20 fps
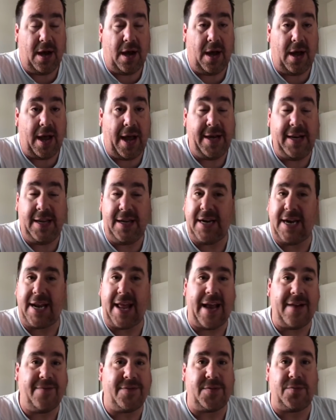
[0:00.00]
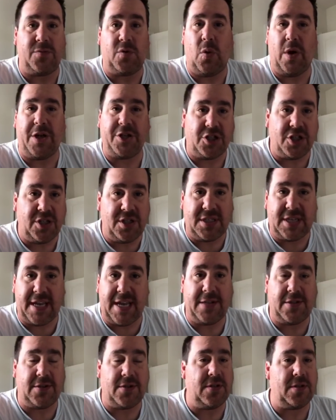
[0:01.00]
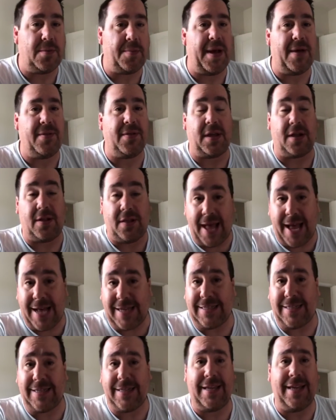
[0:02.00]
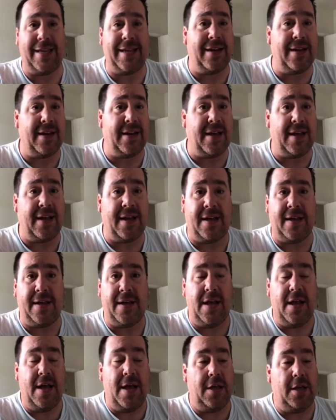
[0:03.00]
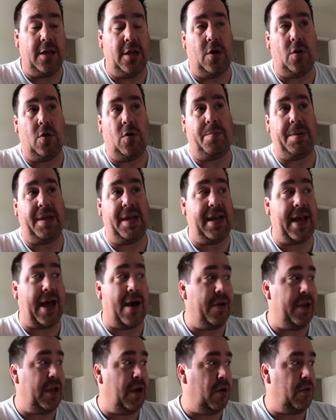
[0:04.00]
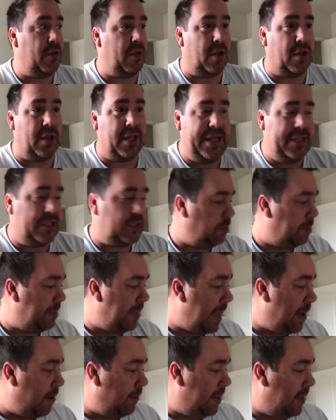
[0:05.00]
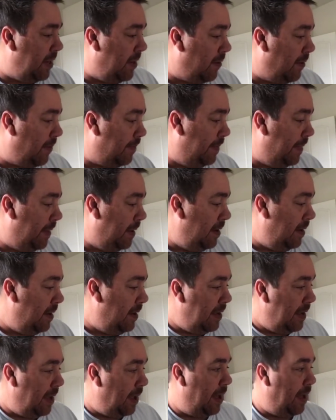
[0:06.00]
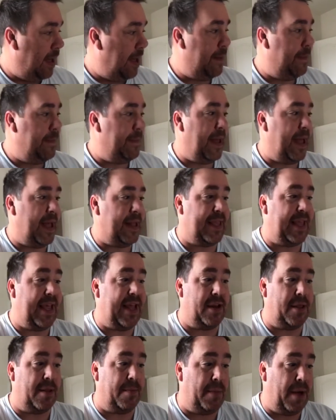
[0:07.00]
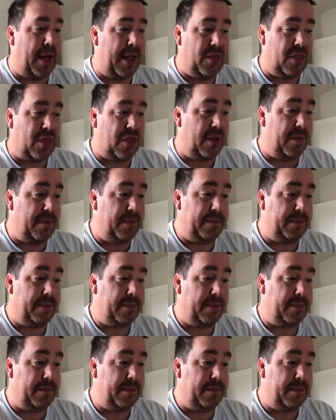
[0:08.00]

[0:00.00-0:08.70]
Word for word: uh, I needed to have some questions answered about the classic and, uh, you know, being out here. The elites will be out here uh, at the end of the month.